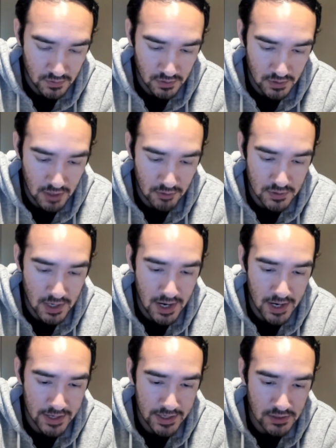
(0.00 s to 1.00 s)
That was a
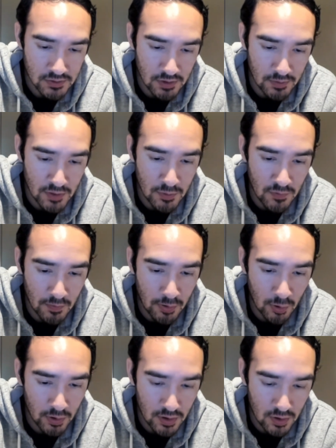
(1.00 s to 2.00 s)
high hit, so I'm going to move a
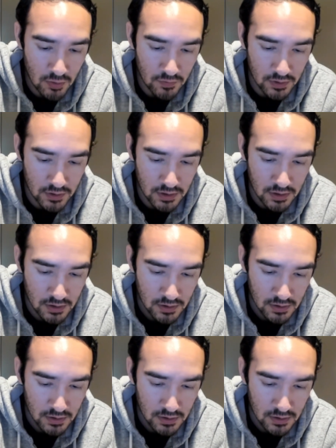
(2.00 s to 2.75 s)
board over.